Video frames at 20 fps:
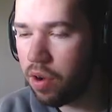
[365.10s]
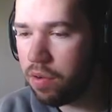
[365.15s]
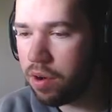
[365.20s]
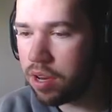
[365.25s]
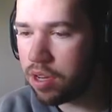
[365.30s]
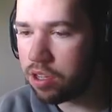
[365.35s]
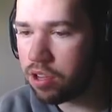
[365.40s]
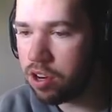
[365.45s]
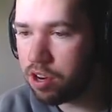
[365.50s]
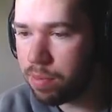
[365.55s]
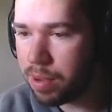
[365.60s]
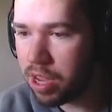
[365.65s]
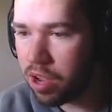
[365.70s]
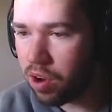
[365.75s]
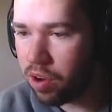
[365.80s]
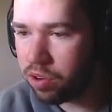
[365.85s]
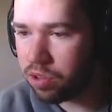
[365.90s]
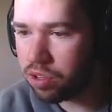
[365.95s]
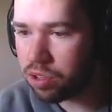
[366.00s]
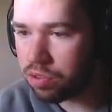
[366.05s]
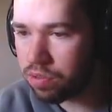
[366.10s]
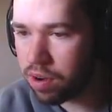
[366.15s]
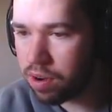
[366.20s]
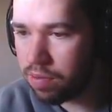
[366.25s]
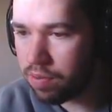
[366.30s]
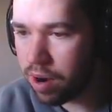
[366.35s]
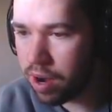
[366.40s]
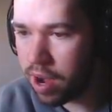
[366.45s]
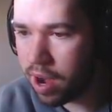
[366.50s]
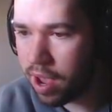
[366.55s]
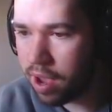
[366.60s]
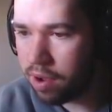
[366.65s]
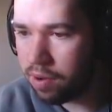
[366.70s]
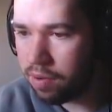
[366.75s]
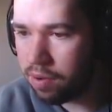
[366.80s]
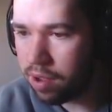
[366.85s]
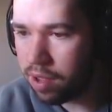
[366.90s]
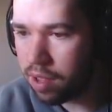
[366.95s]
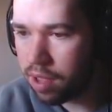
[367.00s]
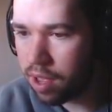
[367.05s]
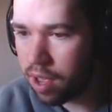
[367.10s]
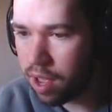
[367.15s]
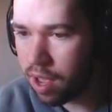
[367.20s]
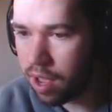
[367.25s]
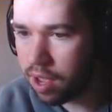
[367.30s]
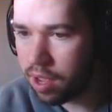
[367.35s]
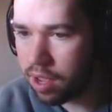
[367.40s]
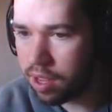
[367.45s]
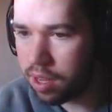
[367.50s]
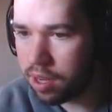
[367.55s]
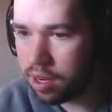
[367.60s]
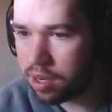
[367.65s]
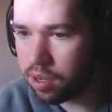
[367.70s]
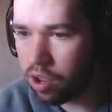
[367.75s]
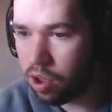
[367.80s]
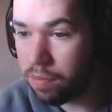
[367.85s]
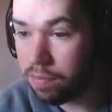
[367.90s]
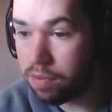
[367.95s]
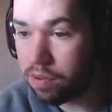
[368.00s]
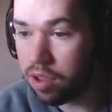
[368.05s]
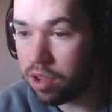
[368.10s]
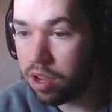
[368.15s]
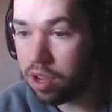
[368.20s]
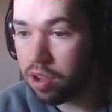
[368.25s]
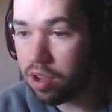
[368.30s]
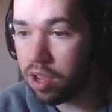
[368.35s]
is going to be on screen right now, and hope you